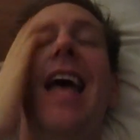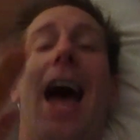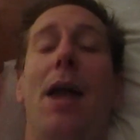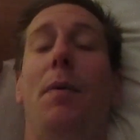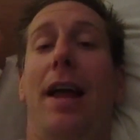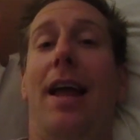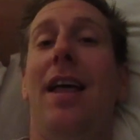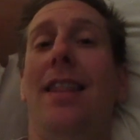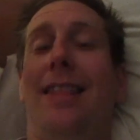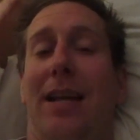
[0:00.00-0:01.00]
Anyway,
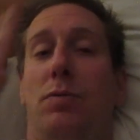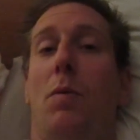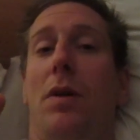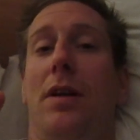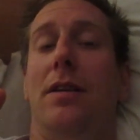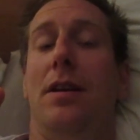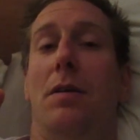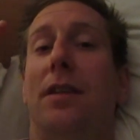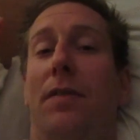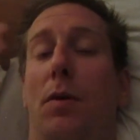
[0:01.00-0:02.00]
that's what we're going to
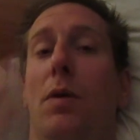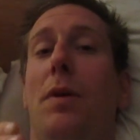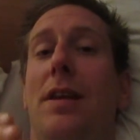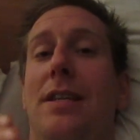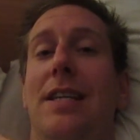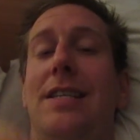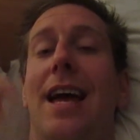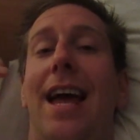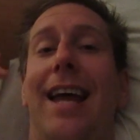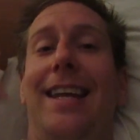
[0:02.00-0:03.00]
do. So if you want to win a
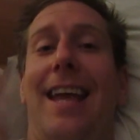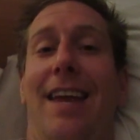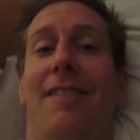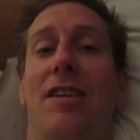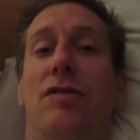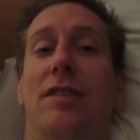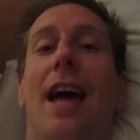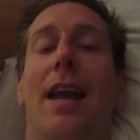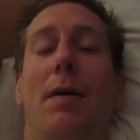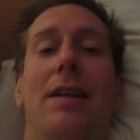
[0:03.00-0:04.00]
t-shirt, get your entries
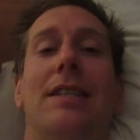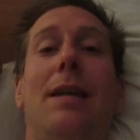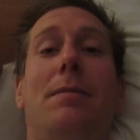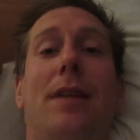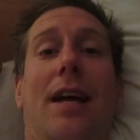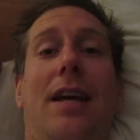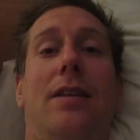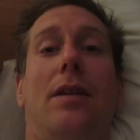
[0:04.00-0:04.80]
in. Anyway, sleep tight.